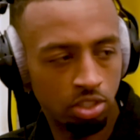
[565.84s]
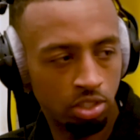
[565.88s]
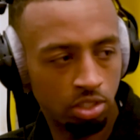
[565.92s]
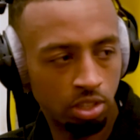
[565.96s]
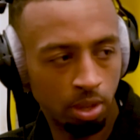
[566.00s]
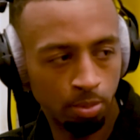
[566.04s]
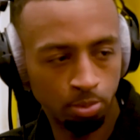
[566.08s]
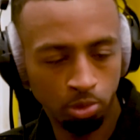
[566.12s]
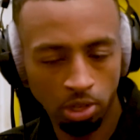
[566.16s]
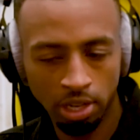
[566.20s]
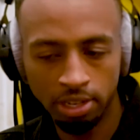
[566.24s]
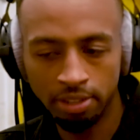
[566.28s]

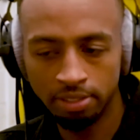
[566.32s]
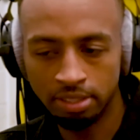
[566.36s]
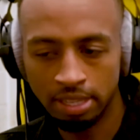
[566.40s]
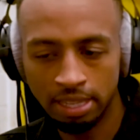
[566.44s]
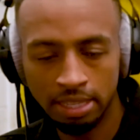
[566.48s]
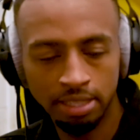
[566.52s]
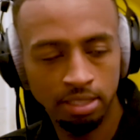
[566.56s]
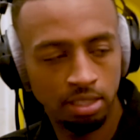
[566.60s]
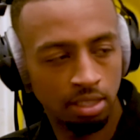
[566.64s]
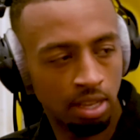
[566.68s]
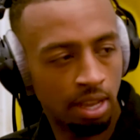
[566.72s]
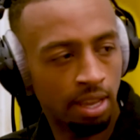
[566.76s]
I'm trying to take
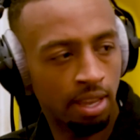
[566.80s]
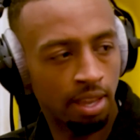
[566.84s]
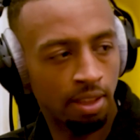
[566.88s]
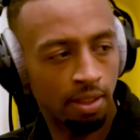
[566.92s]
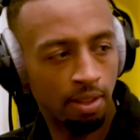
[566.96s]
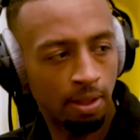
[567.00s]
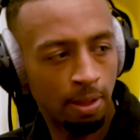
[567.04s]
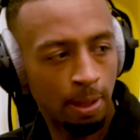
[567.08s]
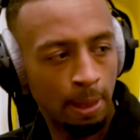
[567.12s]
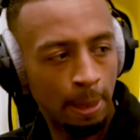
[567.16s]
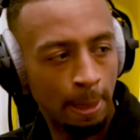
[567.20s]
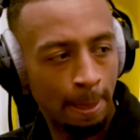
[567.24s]
this guy out.
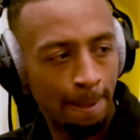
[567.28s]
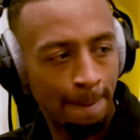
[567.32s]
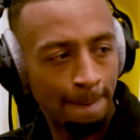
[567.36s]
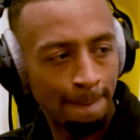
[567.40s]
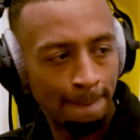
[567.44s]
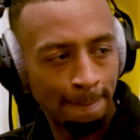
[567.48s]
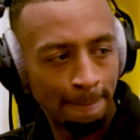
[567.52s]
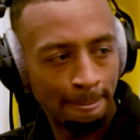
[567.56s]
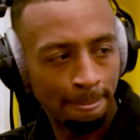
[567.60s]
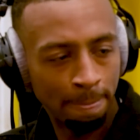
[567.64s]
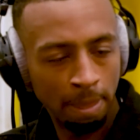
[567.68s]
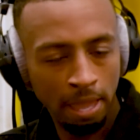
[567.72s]

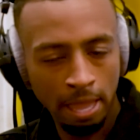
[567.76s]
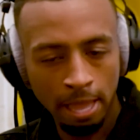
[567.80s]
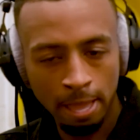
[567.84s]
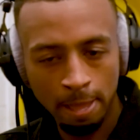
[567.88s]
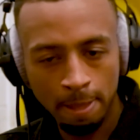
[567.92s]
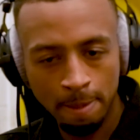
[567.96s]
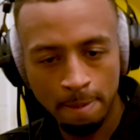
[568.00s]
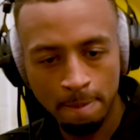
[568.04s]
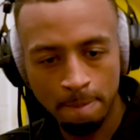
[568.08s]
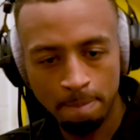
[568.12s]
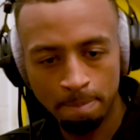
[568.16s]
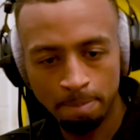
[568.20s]

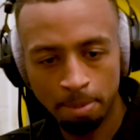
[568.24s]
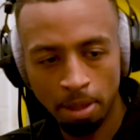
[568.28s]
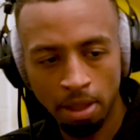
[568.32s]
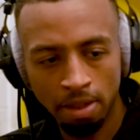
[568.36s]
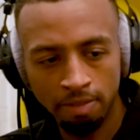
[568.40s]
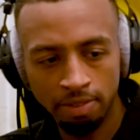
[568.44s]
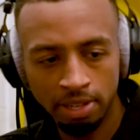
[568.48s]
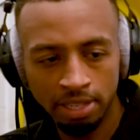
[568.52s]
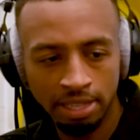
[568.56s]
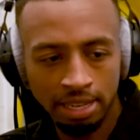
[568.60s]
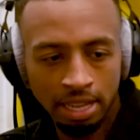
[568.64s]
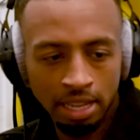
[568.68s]
But
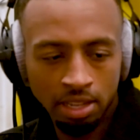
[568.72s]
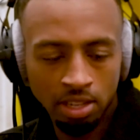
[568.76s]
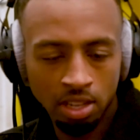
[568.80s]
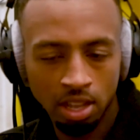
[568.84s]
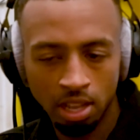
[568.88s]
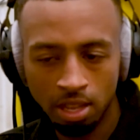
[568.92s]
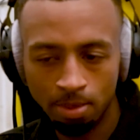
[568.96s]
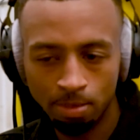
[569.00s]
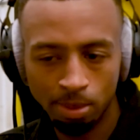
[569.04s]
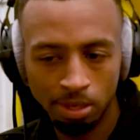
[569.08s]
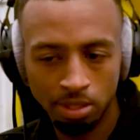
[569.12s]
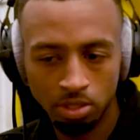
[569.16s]
other than that, no,
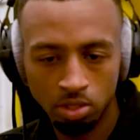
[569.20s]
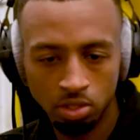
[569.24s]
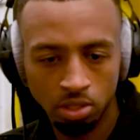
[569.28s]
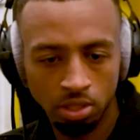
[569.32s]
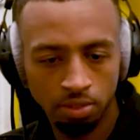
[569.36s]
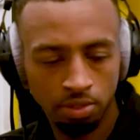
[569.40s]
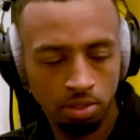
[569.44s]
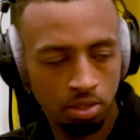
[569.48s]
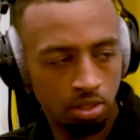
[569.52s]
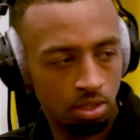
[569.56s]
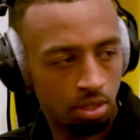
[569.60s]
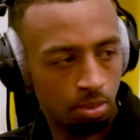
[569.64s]
it makes no difference